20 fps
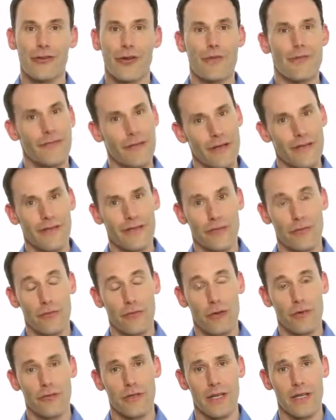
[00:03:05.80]
a previous
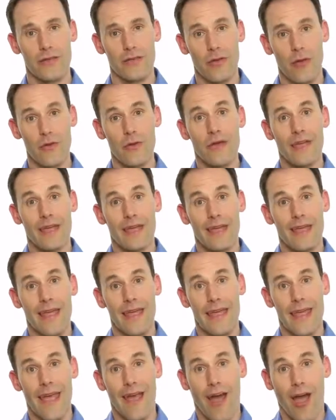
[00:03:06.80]
project. So
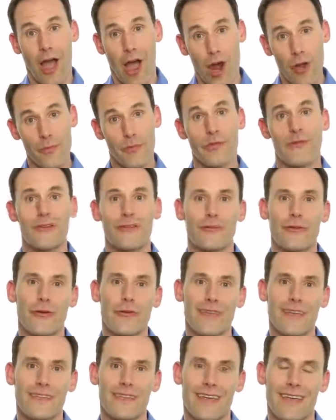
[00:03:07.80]
I hope you've
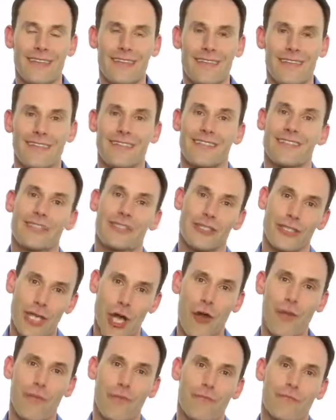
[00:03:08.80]
enjoyed the section.
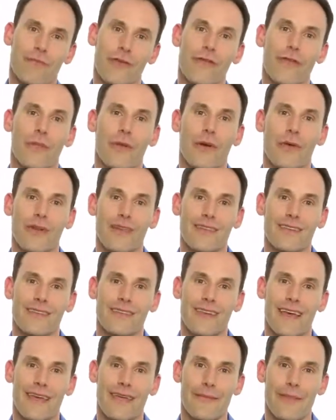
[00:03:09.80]
Go improve Building
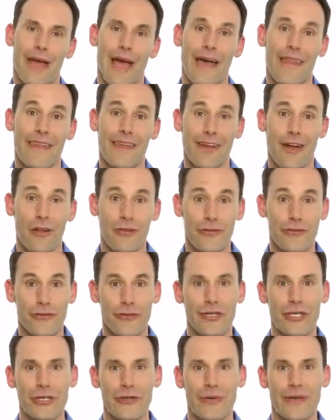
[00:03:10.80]
Escape, and then I'll
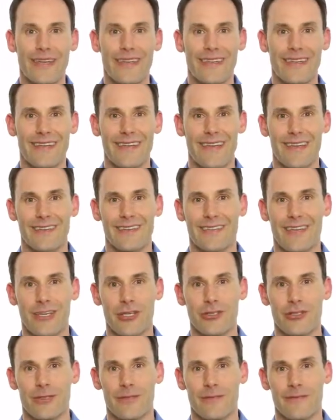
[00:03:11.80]
see you in the next
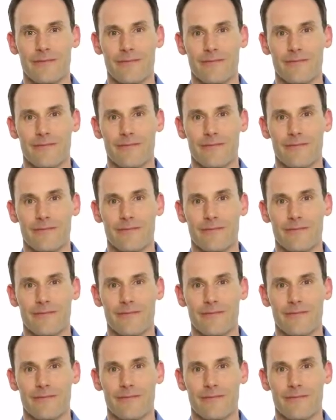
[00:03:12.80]
section.